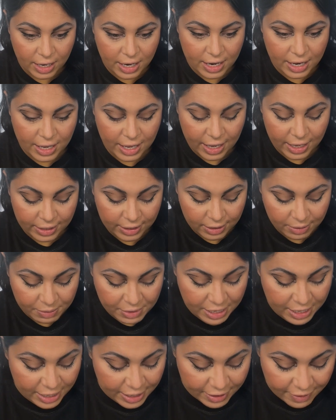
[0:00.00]
And it gets
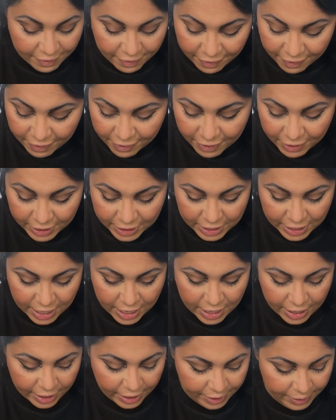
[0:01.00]
me every
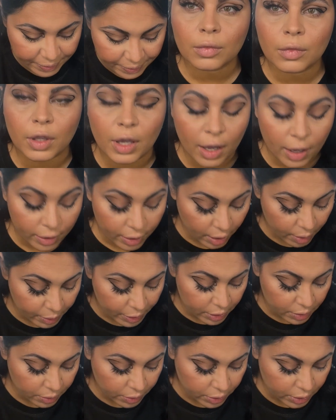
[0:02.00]
time. Yeah, that
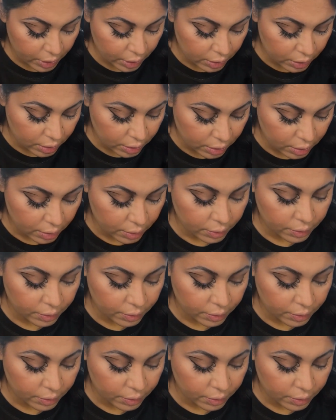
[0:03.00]
makes more sense.